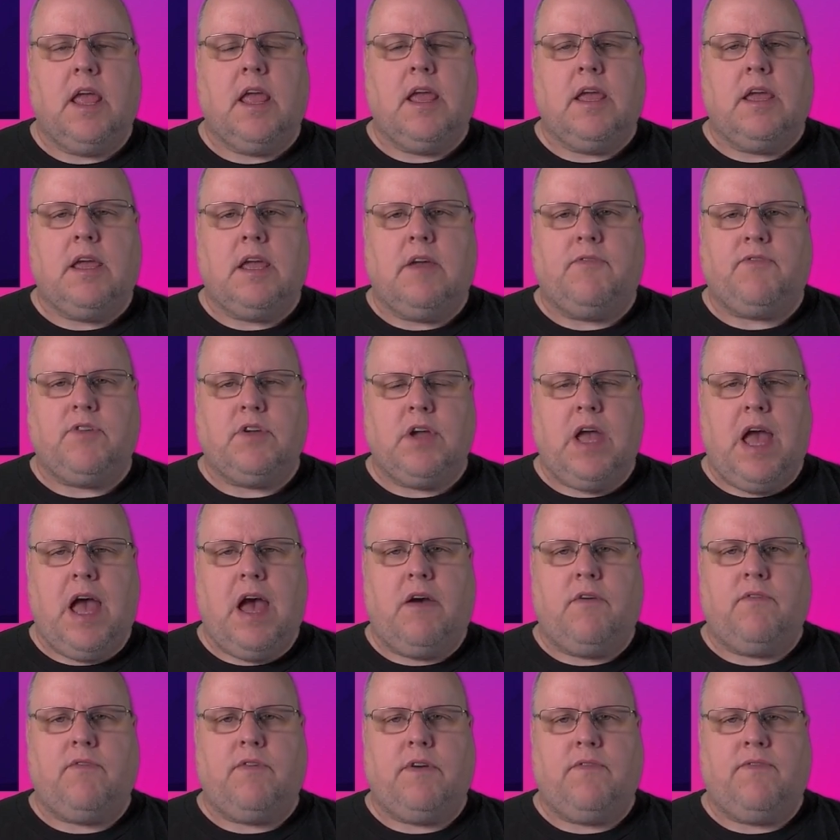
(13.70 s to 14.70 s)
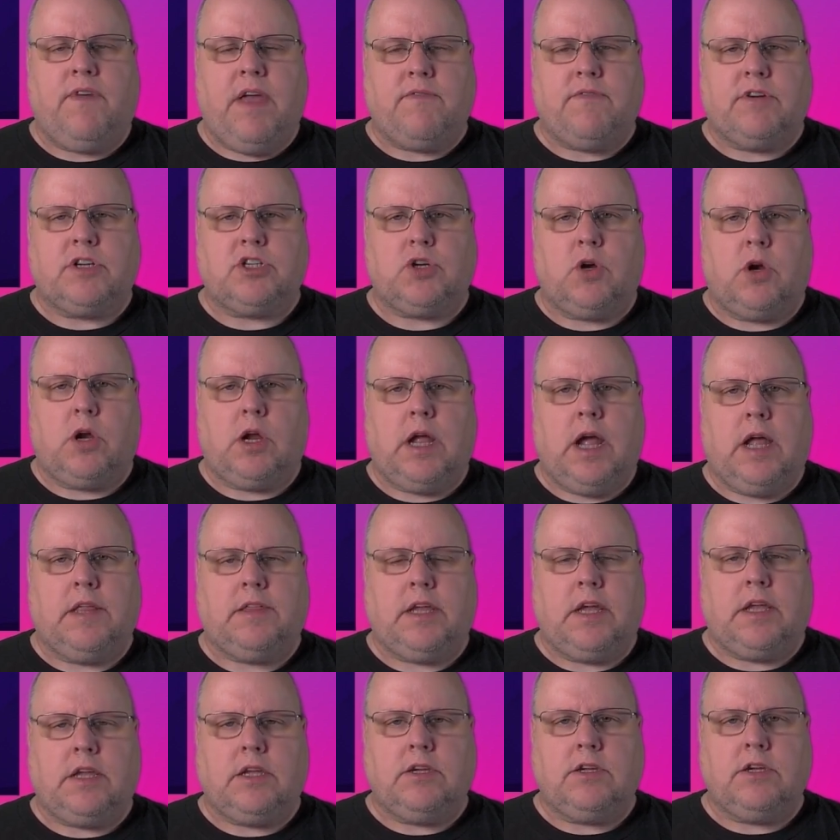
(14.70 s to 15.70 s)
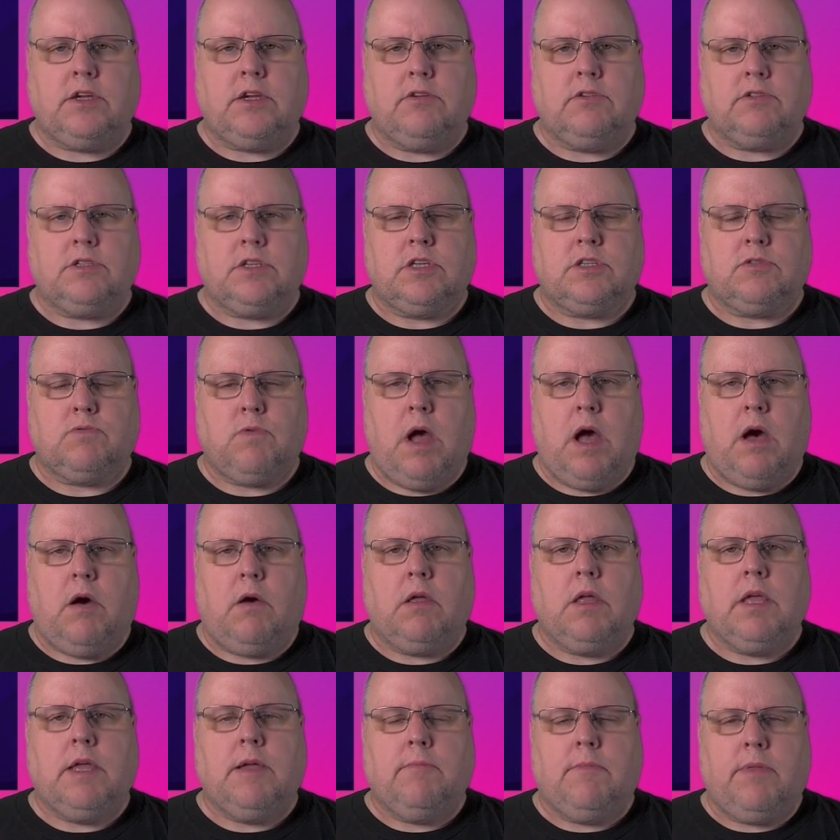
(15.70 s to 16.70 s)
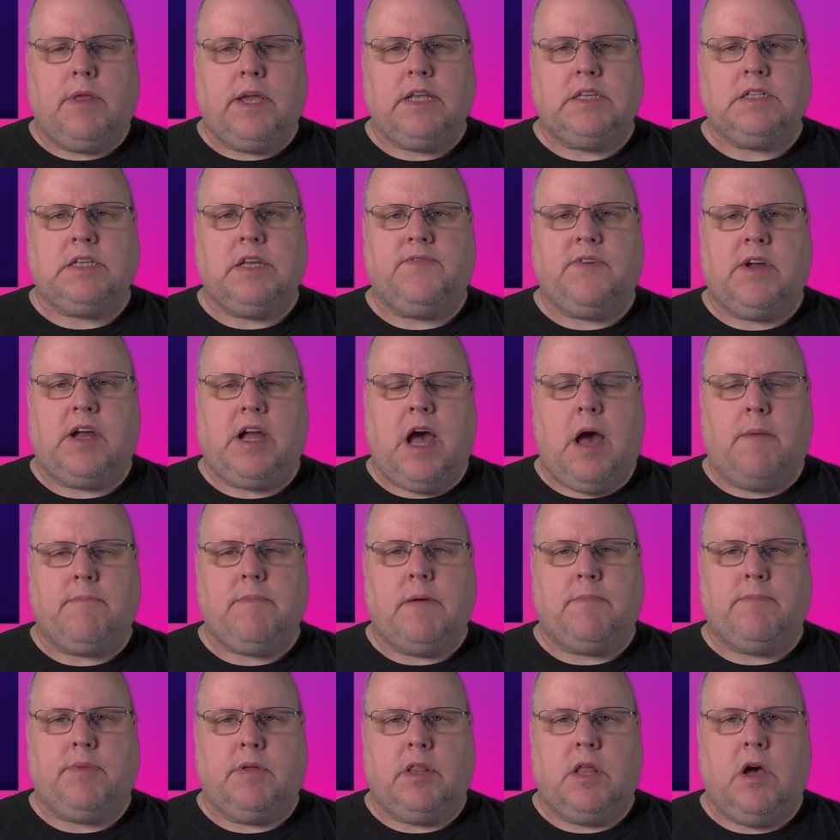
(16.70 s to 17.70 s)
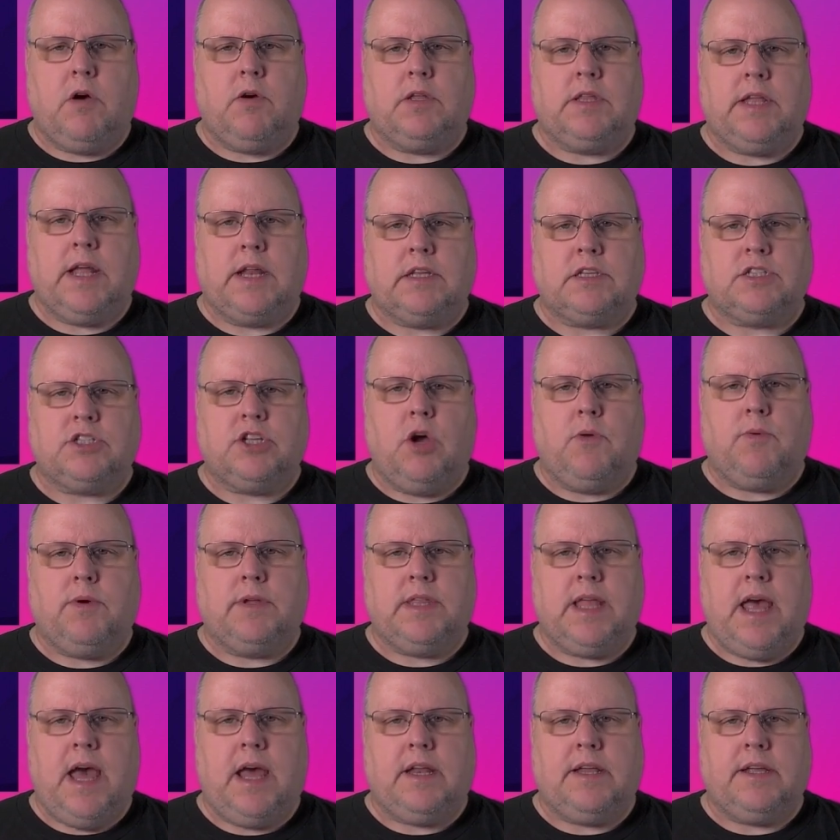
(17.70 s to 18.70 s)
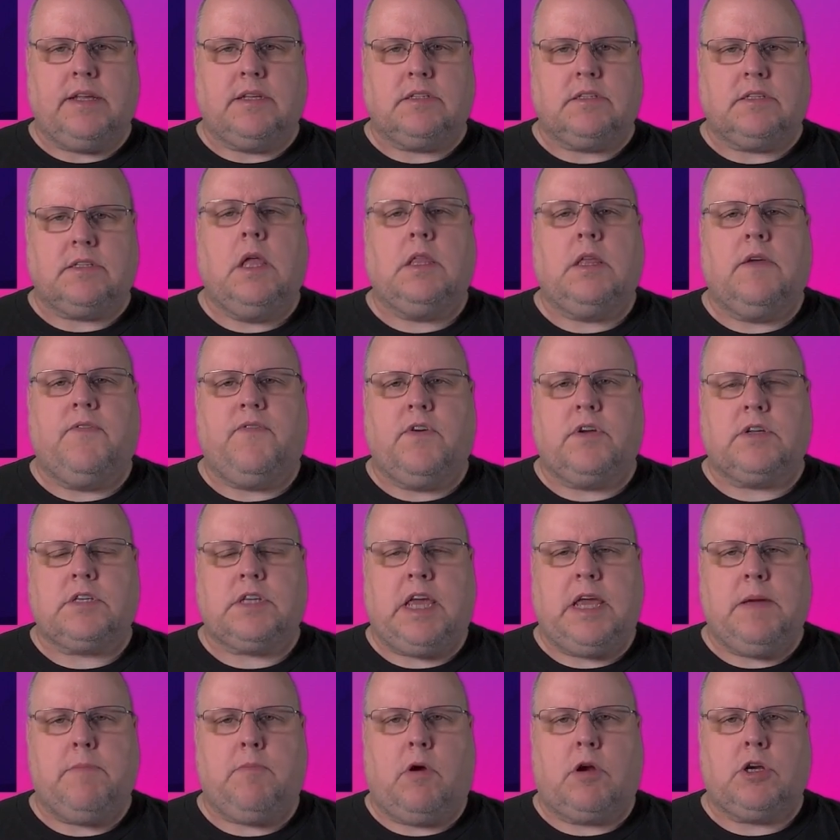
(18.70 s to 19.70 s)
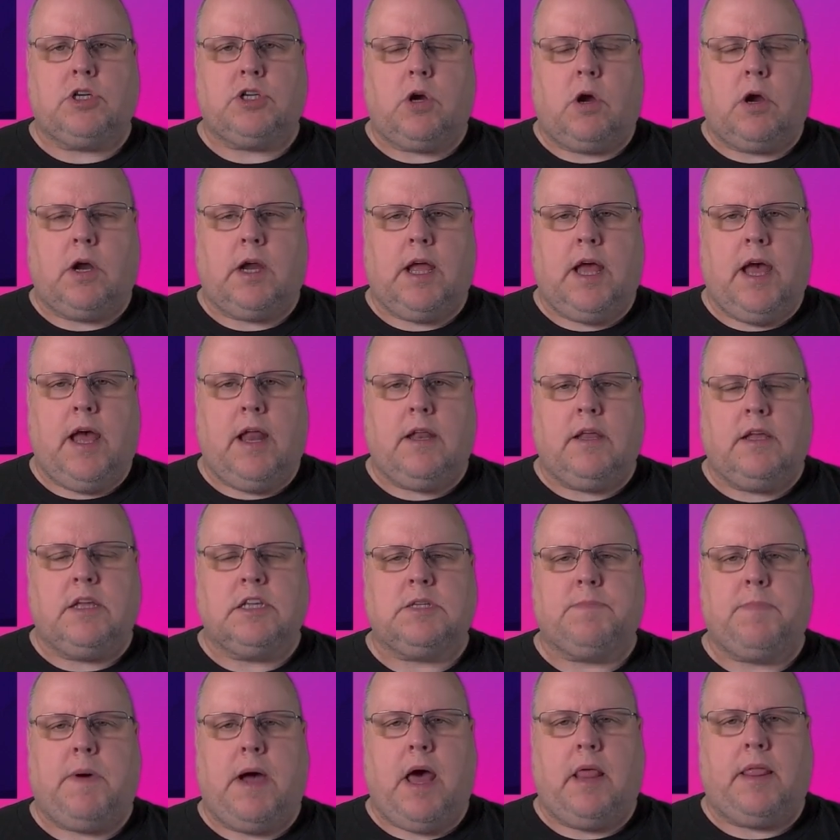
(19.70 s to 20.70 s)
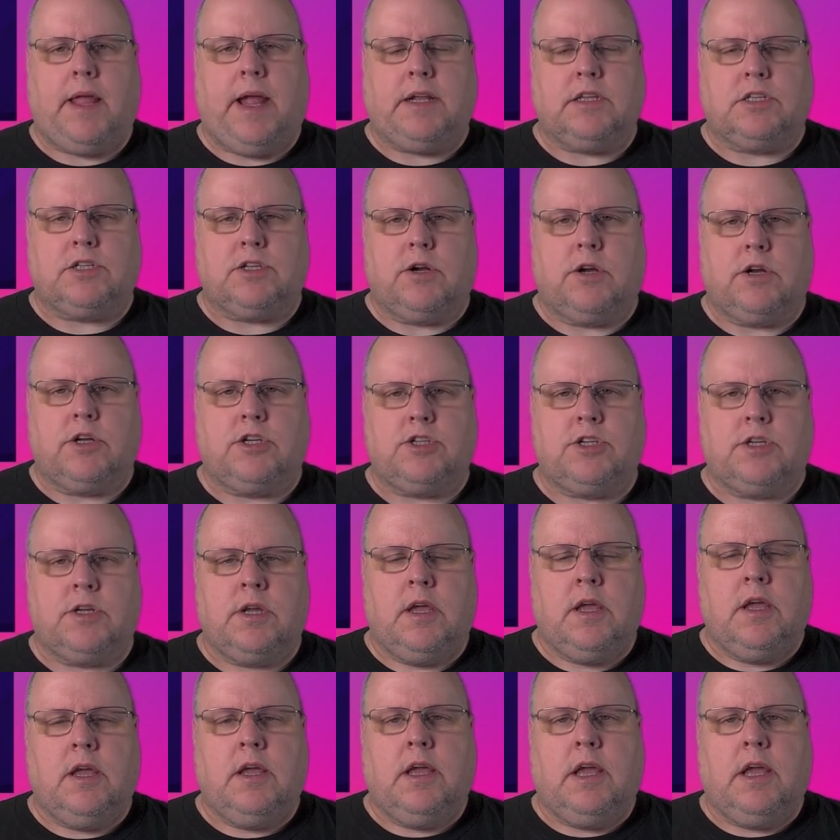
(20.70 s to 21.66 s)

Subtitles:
If you have a favorite shortcut that you use as well, please leave a comment below and let us know what that is. The first keyboard shortcut is Spotlight Search.